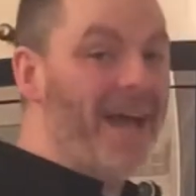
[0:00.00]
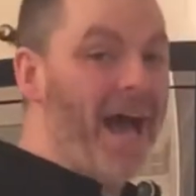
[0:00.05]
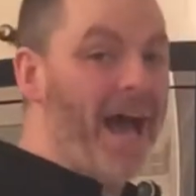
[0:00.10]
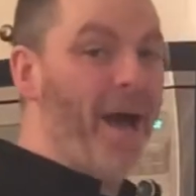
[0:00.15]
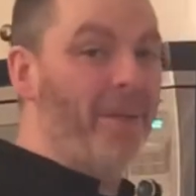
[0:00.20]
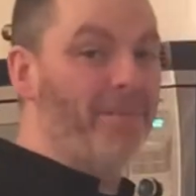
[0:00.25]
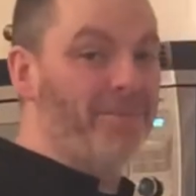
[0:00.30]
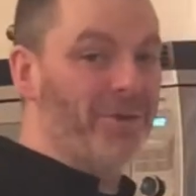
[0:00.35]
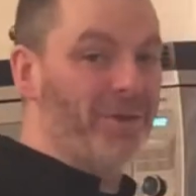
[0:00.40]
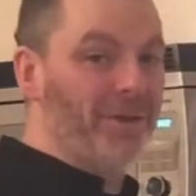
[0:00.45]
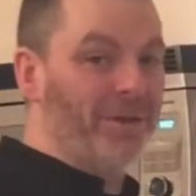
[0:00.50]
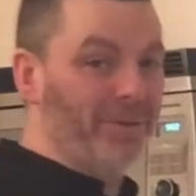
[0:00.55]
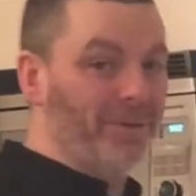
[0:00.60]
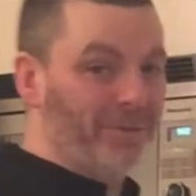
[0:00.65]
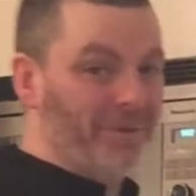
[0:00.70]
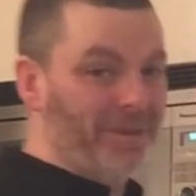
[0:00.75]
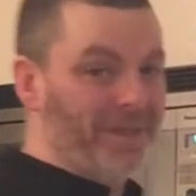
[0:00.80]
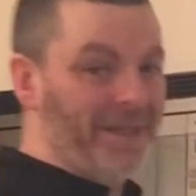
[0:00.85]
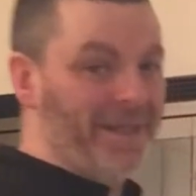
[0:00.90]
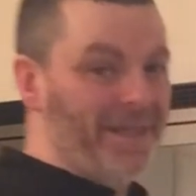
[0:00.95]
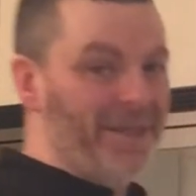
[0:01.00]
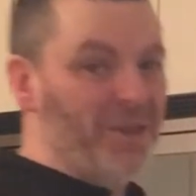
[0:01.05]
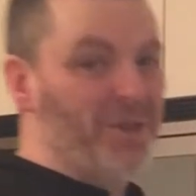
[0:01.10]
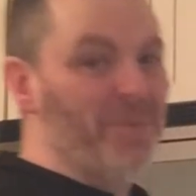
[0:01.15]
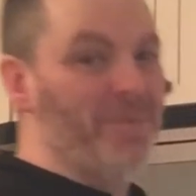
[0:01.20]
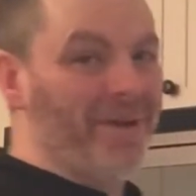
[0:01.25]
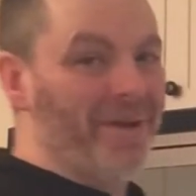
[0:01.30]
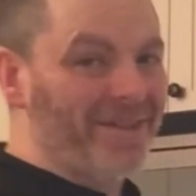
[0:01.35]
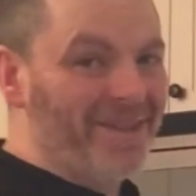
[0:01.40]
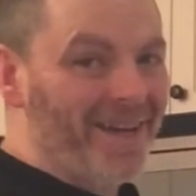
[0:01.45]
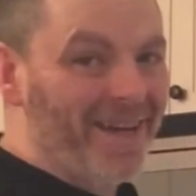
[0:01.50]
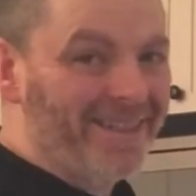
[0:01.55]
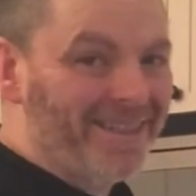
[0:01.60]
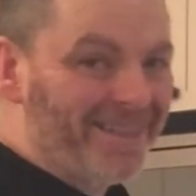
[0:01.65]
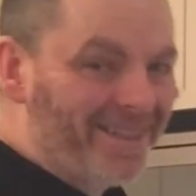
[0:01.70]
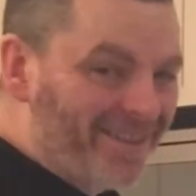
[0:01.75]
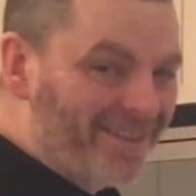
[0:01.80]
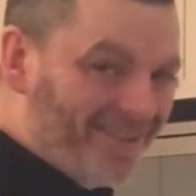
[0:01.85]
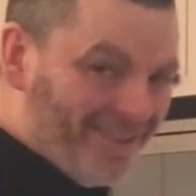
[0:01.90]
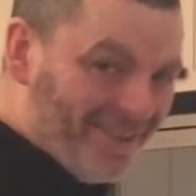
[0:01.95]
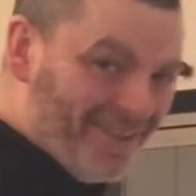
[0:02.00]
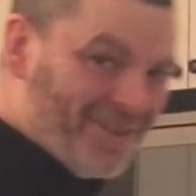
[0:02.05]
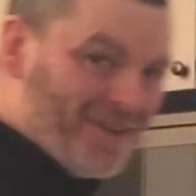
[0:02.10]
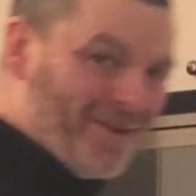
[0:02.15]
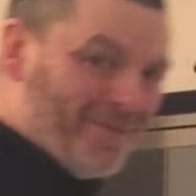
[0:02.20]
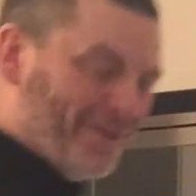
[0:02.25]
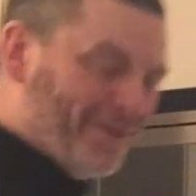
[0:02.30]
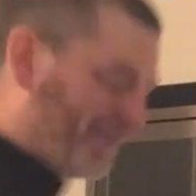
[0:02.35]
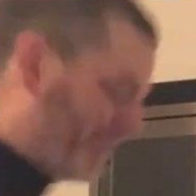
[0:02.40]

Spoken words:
absolutely spectacular. Let's have a